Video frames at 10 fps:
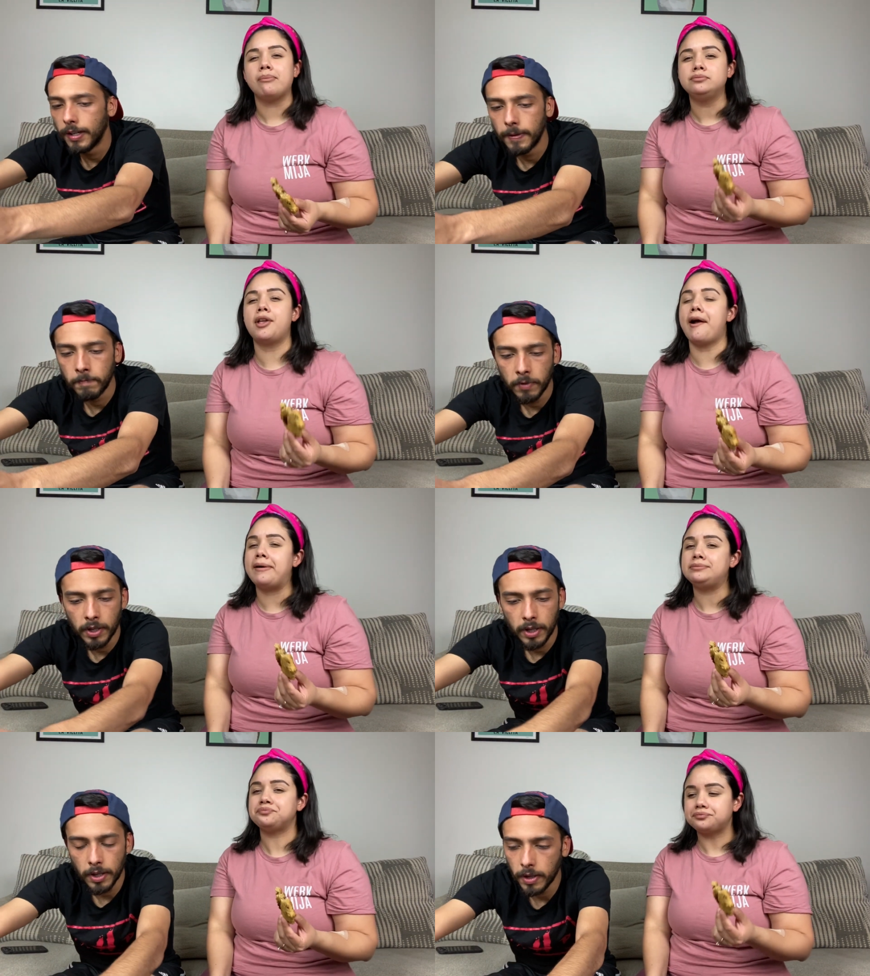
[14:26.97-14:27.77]
Speaker 1: Yeah.
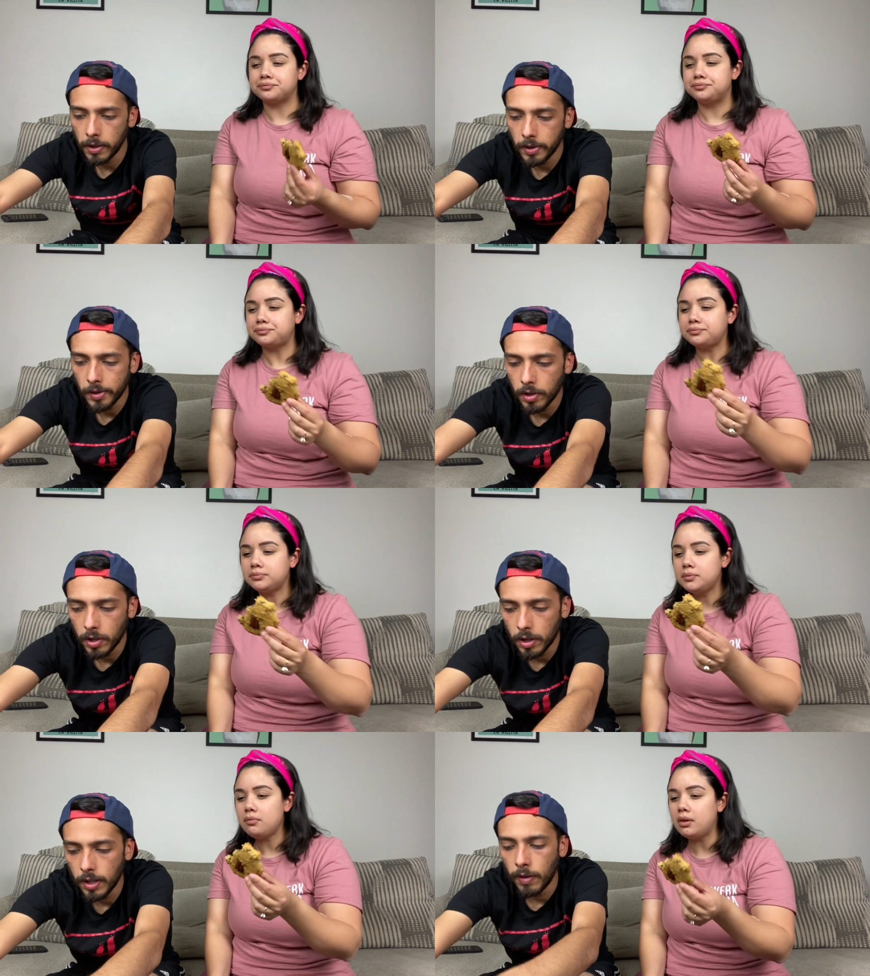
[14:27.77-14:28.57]

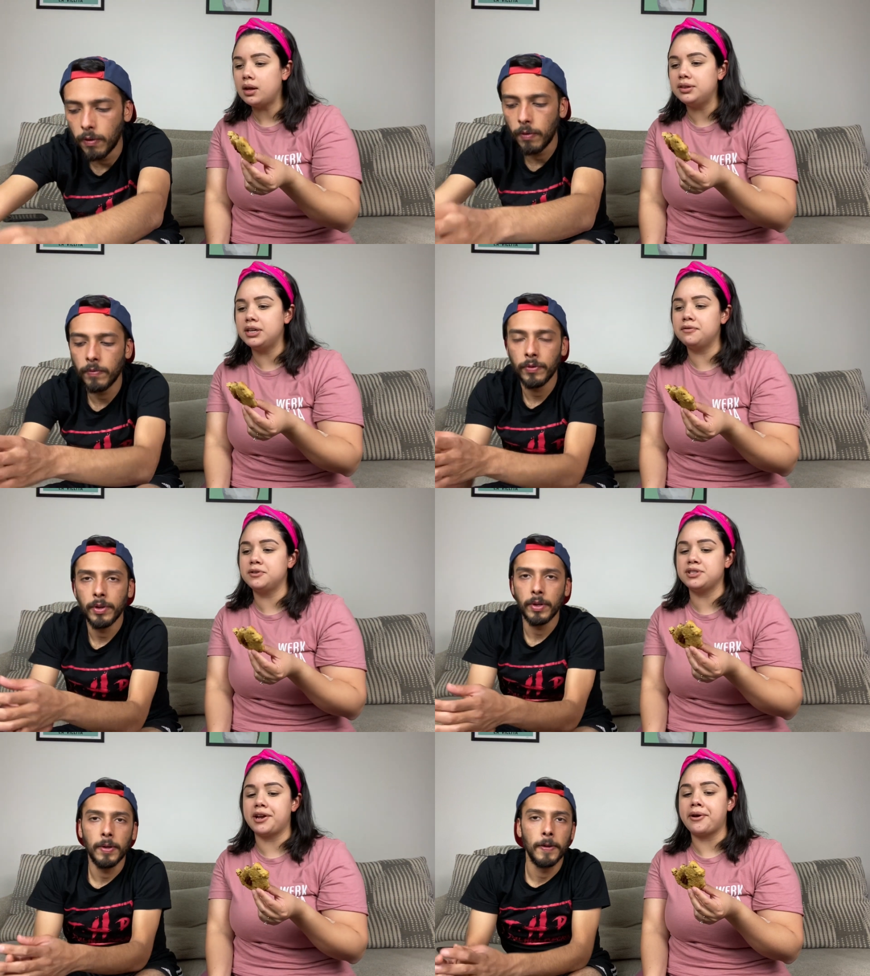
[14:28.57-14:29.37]
I think if it
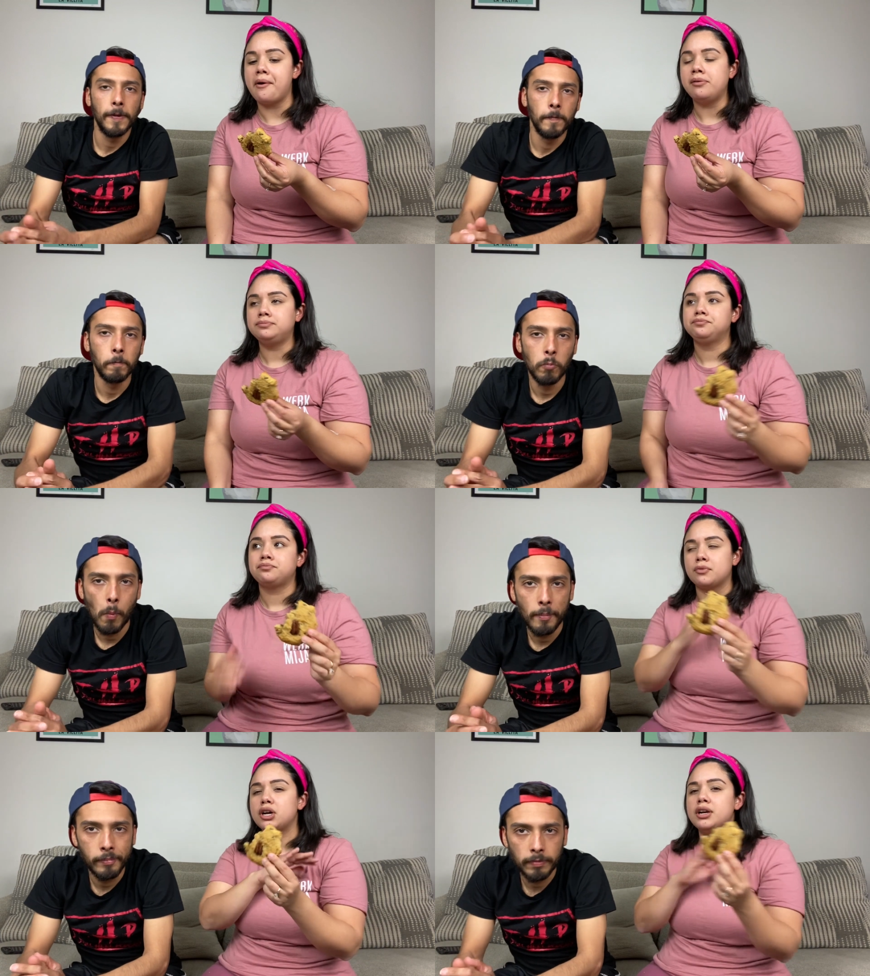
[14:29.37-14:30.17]
was like
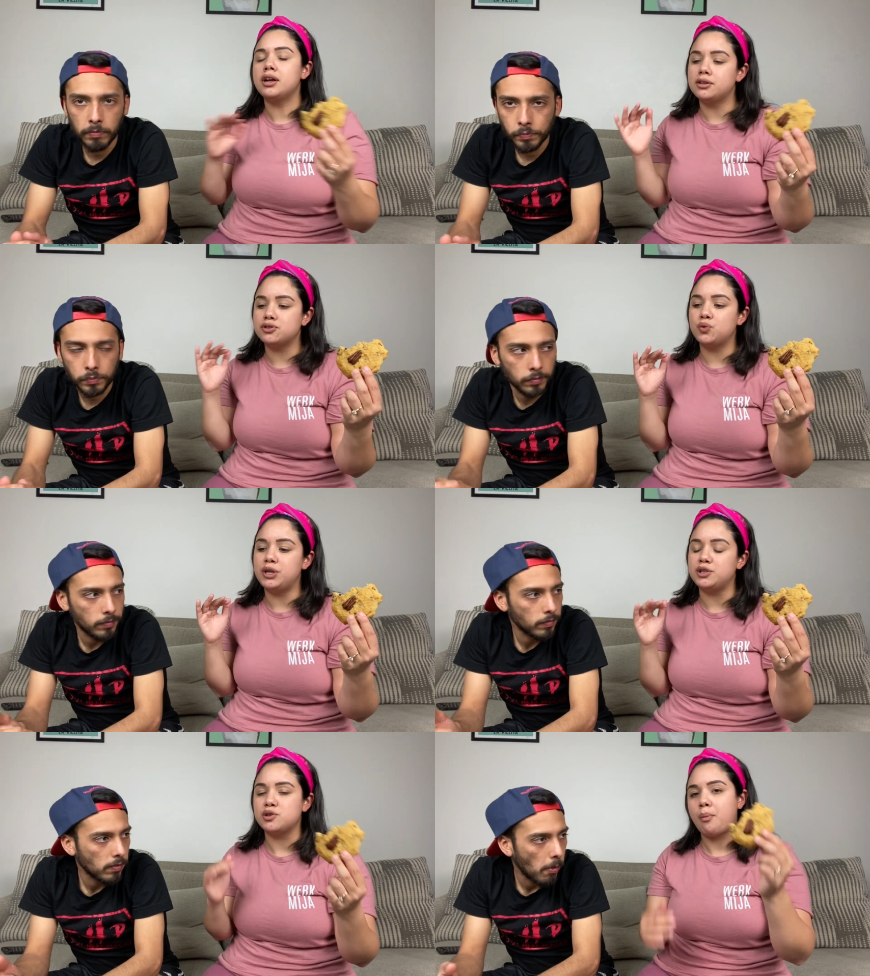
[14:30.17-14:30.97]
cutting out
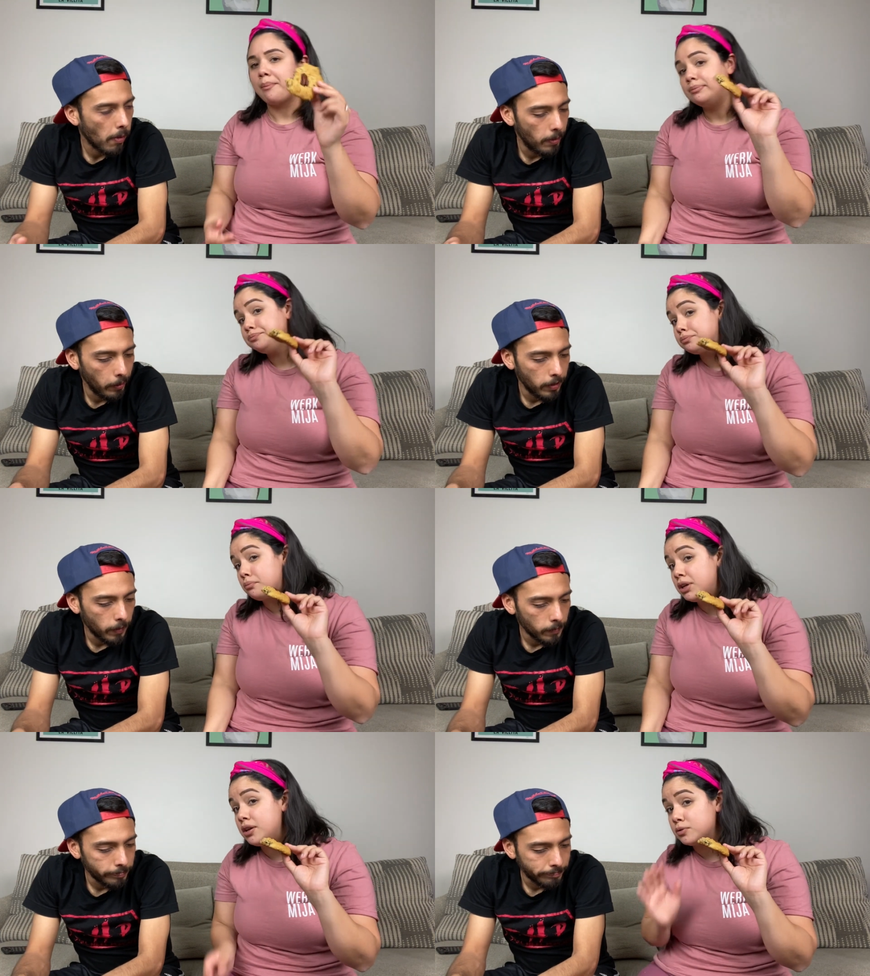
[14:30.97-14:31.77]
sweets,
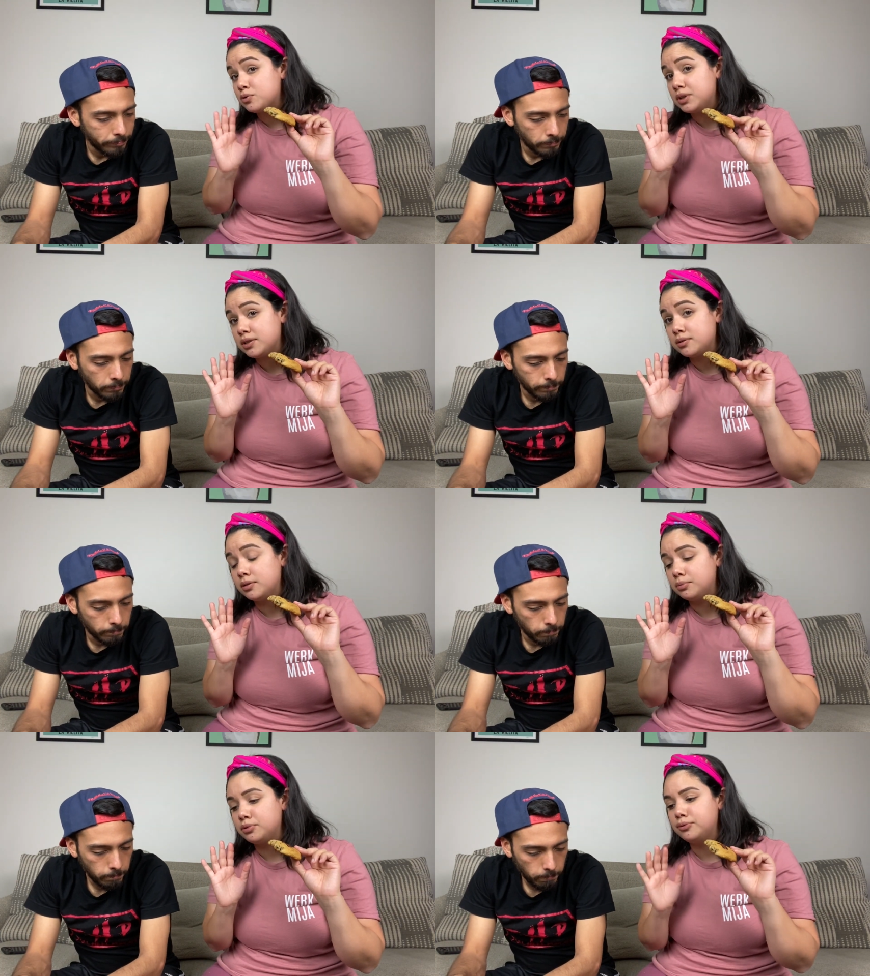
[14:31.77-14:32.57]
keto sweets are still
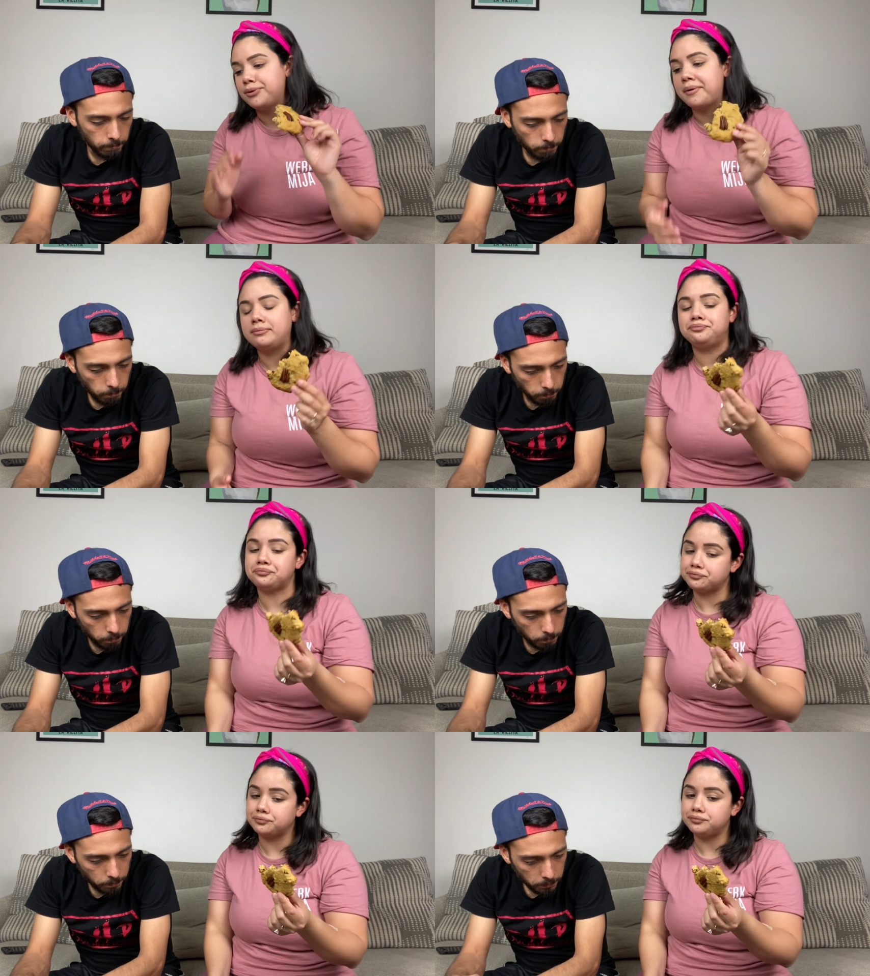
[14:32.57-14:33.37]
approved.
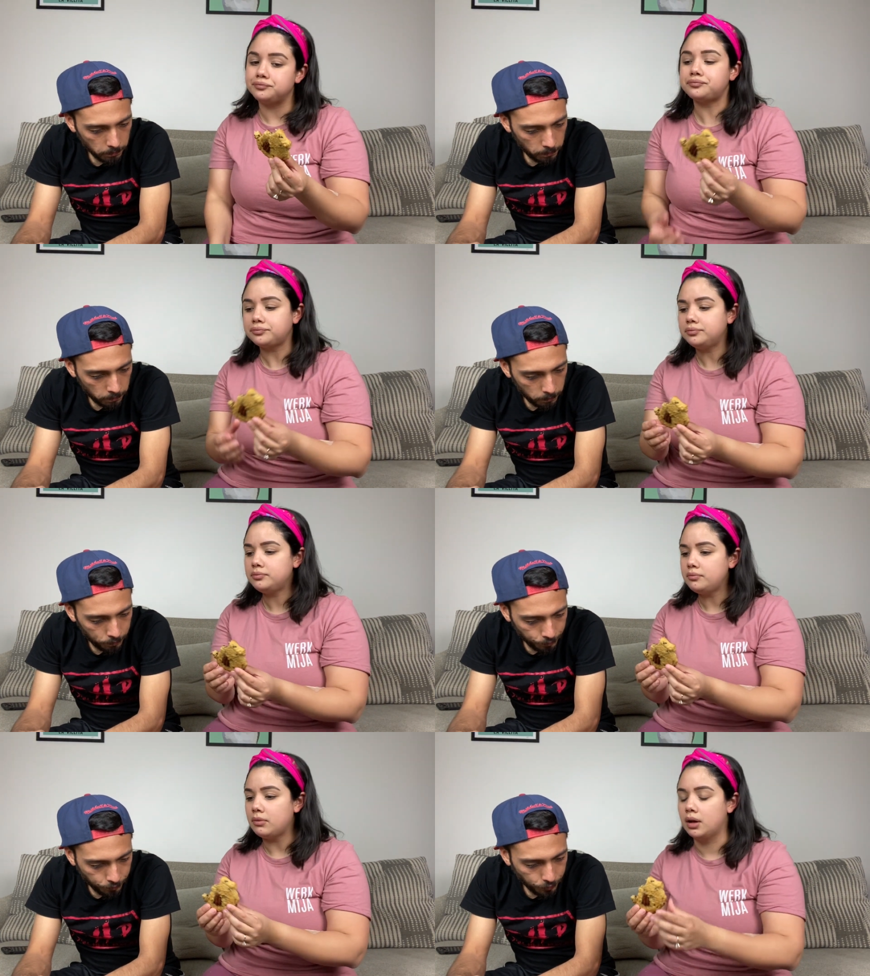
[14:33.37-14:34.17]

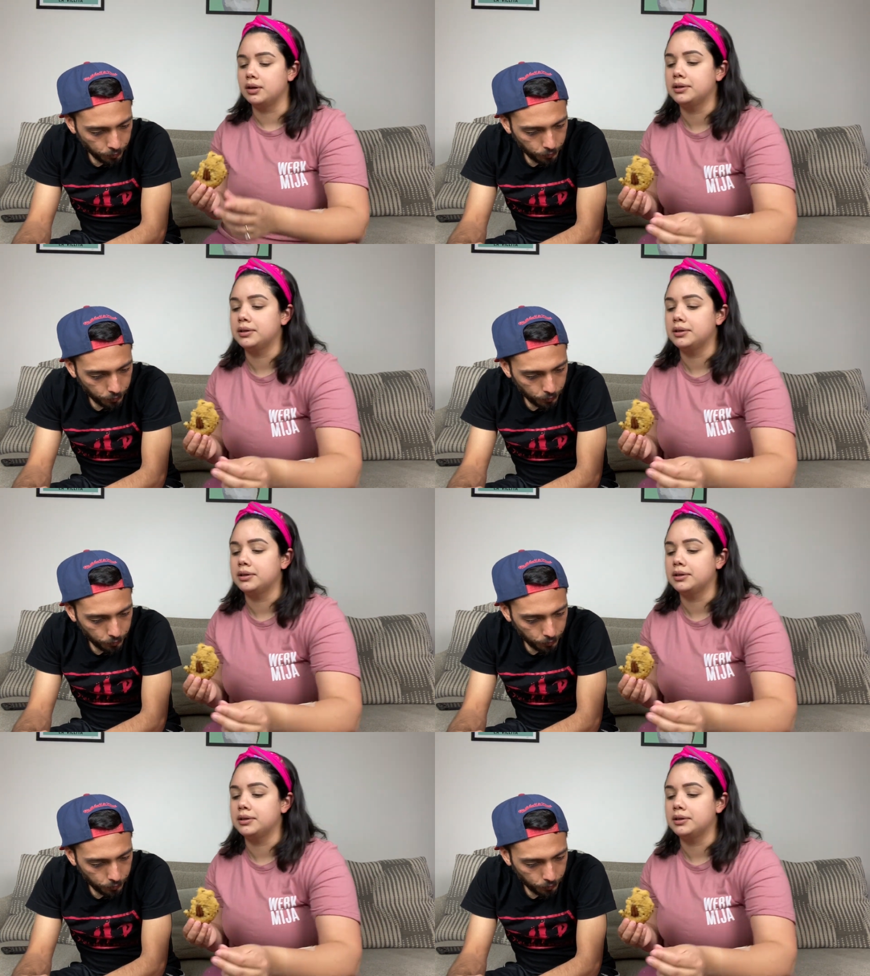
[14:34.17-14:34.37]
Okay,